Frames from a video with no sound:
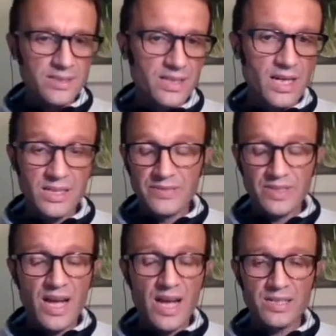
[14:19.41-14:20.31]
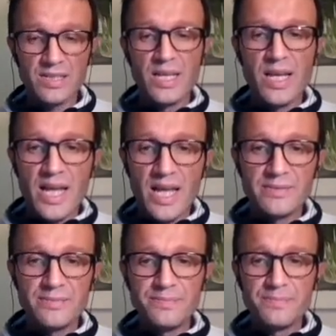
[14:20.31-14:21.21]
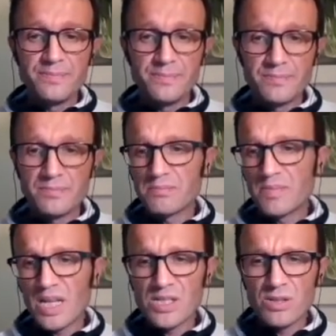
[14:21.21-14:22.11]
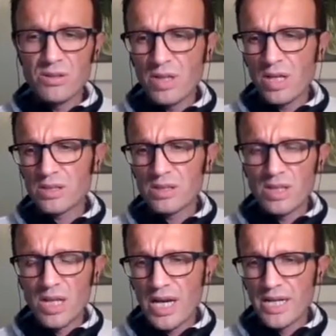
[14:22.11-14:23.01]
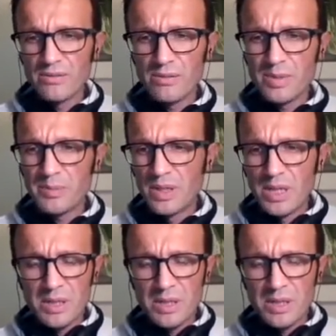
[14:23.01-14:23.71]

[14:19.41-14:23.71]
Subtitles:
kind of attacks. And as soon as, I don't remember,